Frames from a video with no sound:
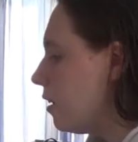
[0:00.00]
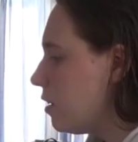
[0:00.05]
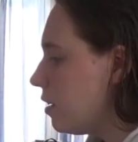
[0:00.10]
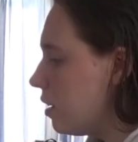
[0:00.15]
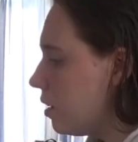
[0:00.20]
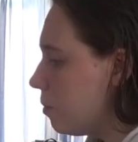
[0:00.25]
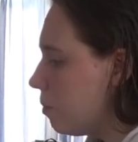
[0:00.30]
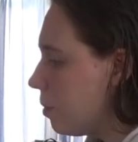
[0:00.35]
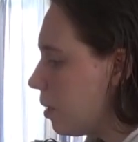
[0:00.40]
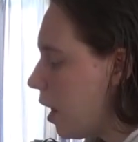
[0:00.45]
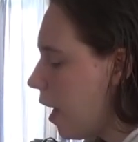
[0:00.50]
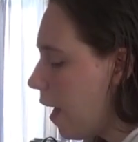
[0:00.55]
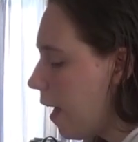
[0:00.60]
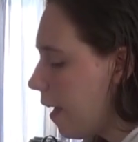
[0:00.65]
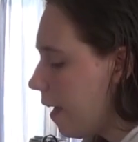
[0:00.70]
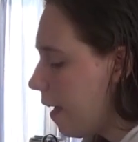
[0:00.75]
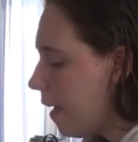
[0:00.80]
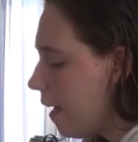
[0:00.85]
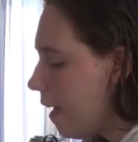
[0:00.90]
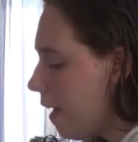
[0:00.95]
did. But
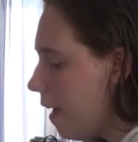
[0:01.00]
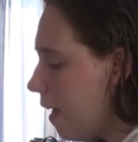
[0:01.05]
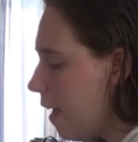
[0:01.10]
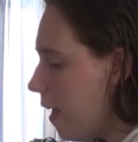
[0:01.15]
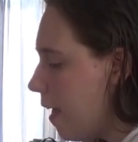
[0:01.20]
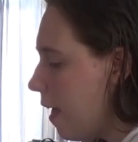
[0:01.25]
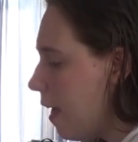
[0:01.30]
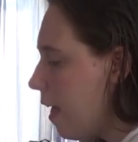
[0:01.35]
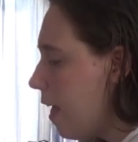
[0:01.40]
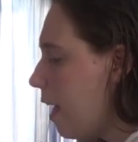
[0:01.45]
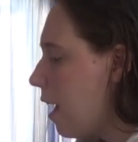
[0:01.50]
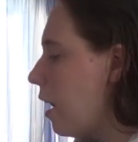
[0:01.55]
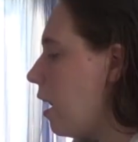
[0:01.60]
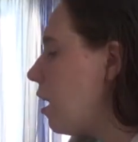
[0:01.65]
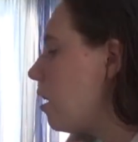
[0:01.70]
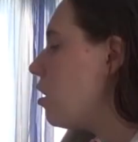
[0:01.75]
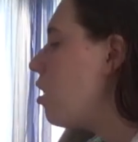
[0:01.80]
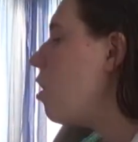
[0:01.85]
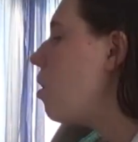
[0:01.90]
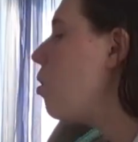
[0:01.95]
I
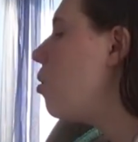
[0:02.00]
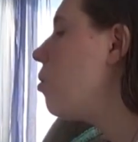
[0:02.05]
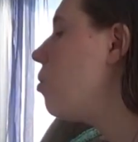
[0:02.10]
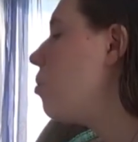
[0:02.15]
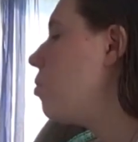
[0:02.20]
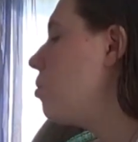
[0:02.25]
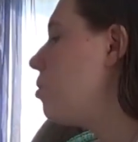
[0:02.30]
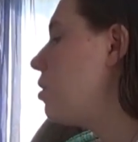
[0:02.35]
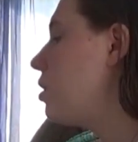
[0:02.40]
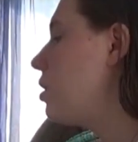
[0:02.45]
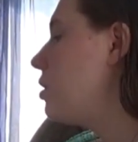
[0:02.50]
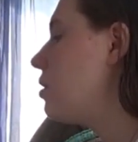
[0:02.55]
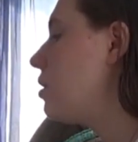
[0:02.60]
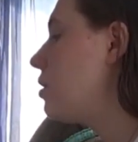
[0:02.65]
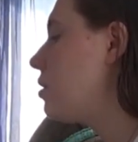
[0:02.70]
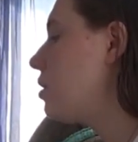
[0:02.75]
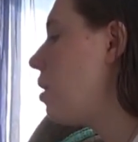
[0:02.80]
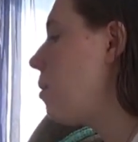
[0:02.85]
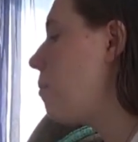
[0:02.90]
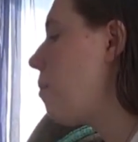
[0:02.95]
know this is
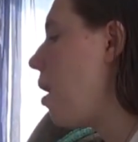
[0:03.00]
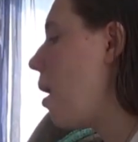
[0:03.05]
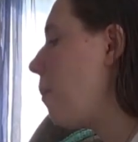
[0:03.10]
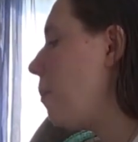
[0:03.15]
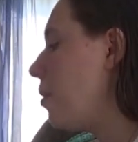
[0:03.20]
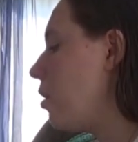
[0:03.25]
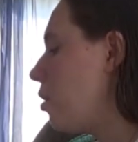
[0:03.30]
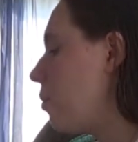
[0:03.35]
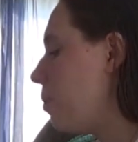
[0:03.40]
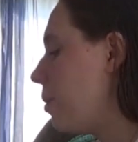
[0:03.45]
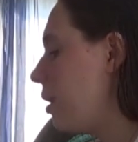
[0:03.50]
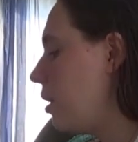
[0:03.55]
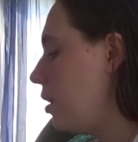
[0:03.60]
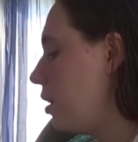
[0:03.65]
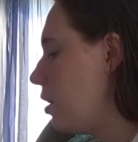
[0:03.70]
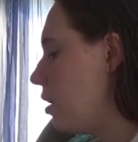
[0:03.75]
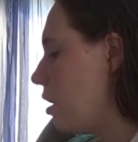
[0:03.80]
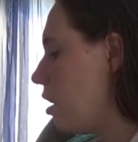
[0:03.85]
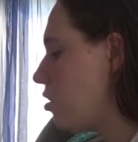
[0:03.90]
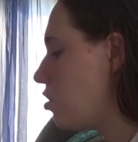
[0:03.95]
an unpopular
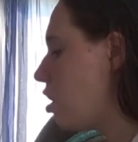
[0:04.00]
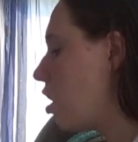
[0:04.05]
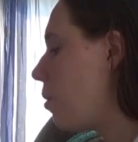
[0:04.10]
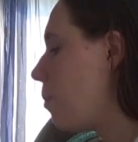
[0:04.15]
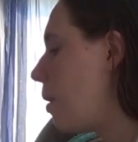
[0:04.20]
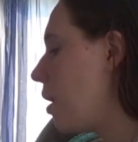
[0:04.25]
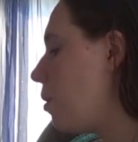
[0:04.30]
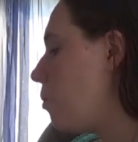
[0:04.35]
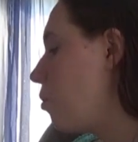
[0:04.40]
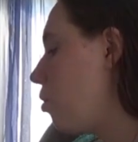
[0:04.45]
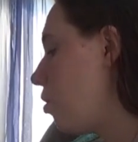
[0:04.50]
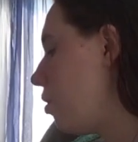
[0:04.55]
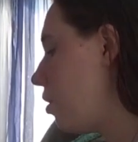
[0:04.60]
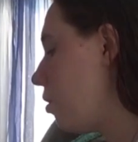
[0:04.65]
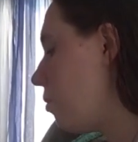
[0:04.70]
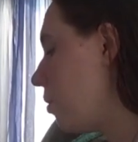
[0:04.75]
opinion. I'll talk about it more in the